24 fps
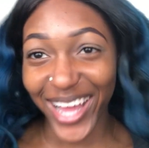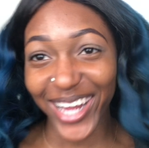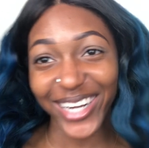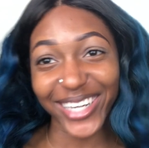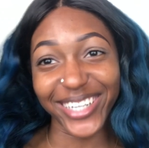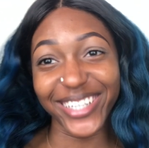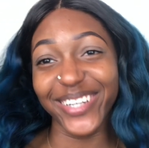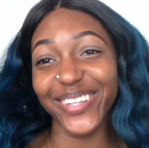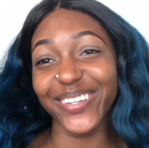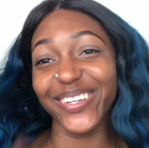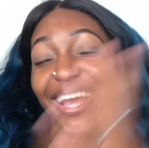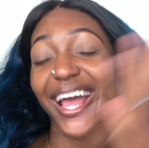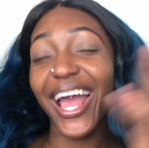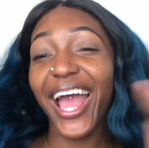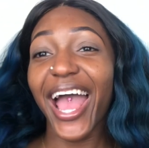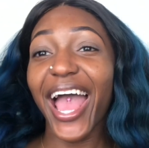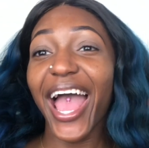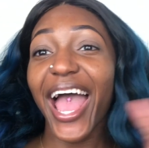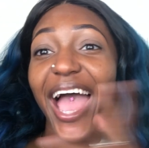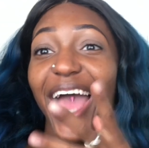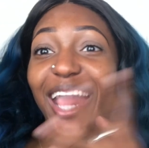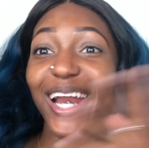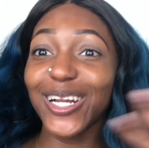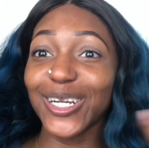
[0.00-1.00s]

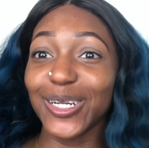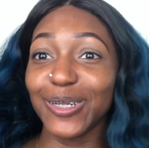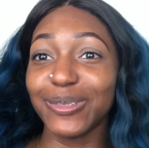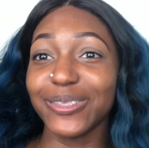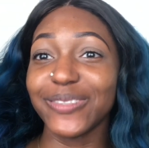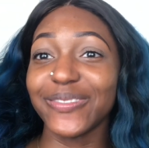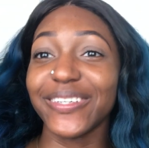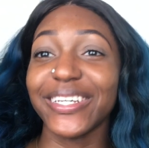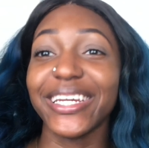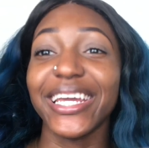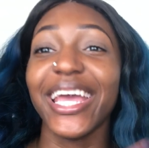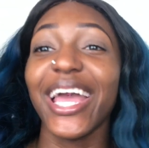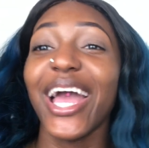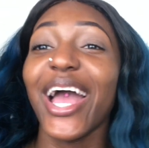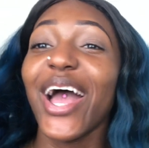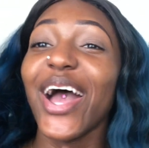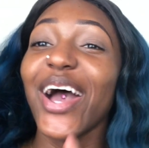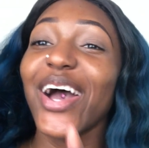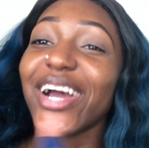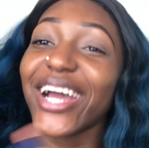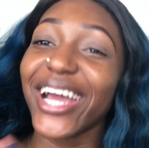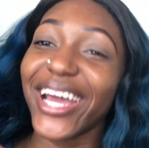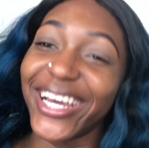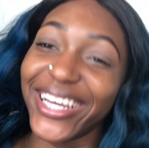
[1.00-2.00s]
I know it's funny.
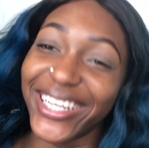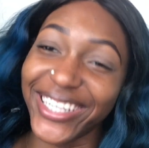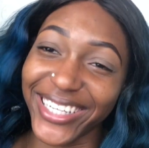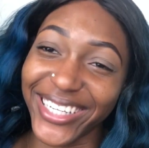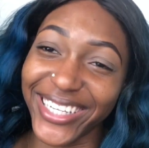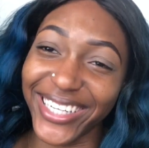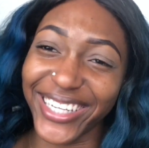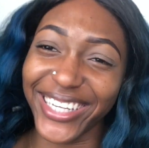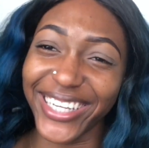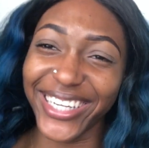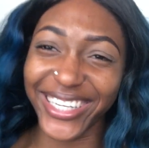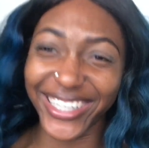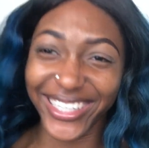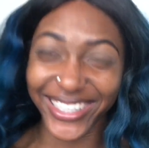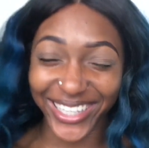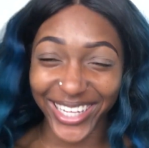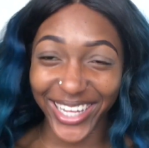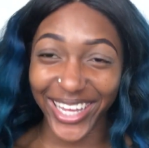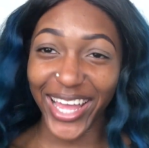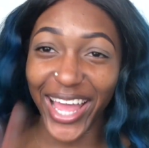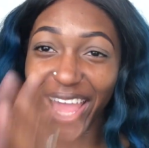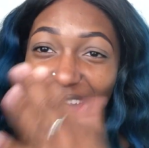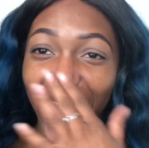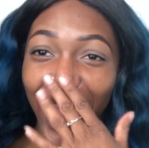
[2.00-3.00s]
Okay.
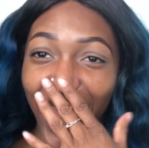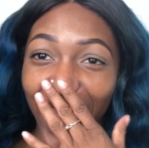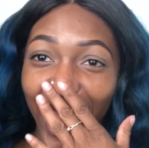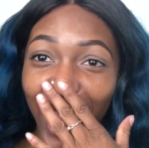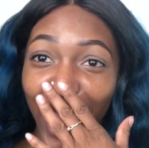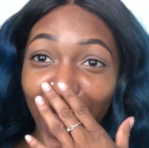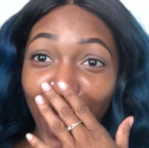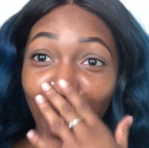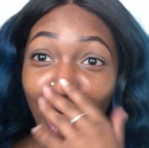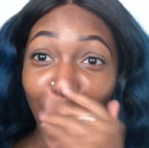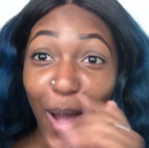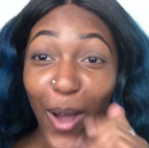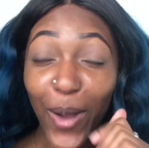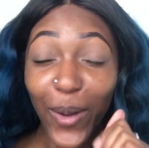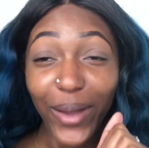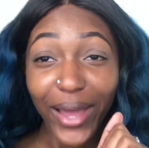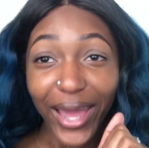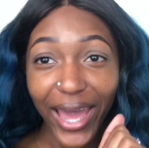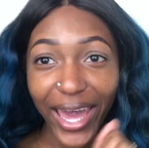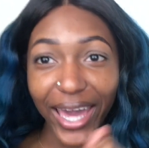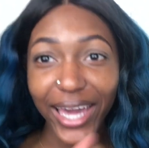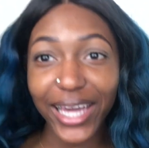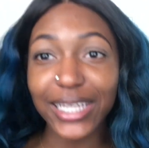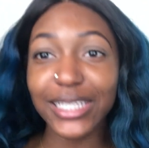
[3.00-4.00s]

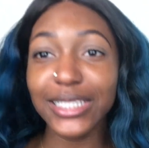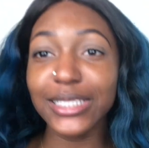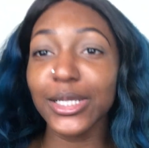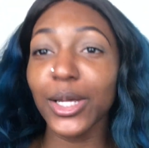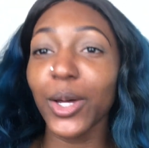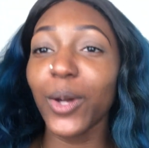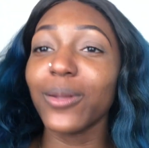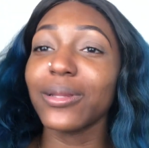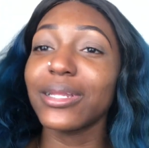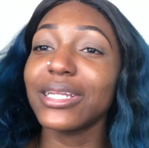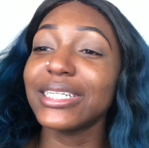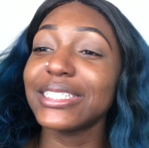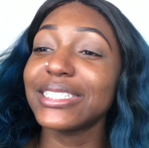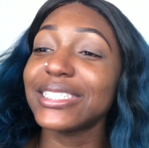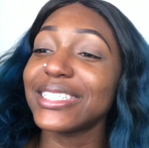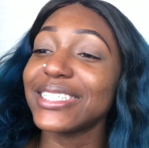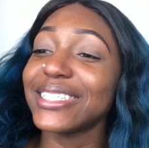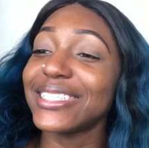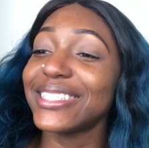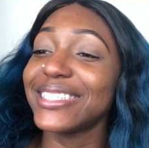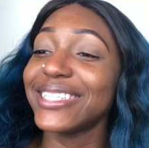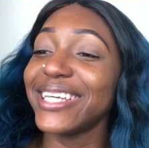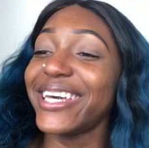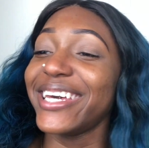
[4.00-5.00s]
Okay, so this
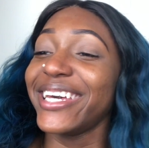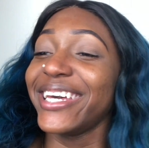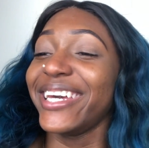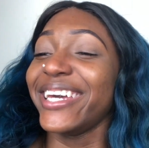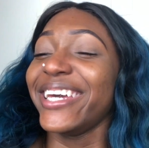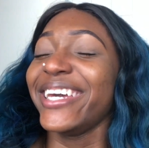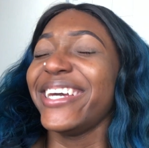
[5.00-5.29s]
is the